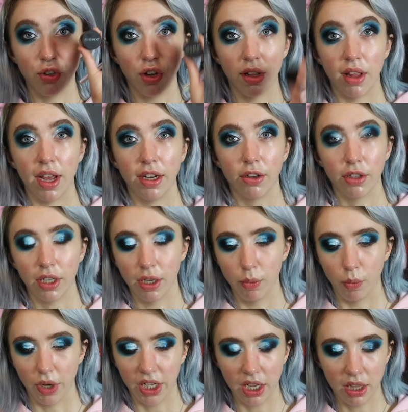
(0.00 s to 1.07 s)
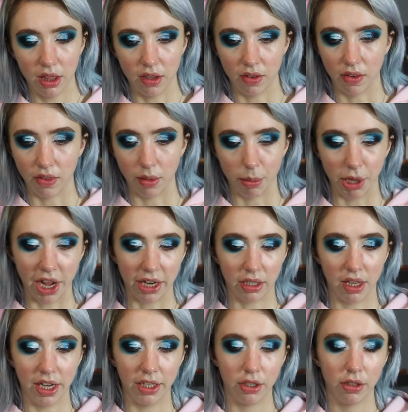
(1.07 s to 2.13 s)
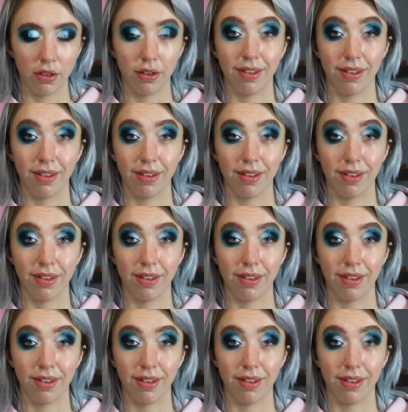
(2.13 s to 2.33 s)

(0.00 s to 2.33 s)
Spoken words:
gel liner in Wicked. This is the black liner.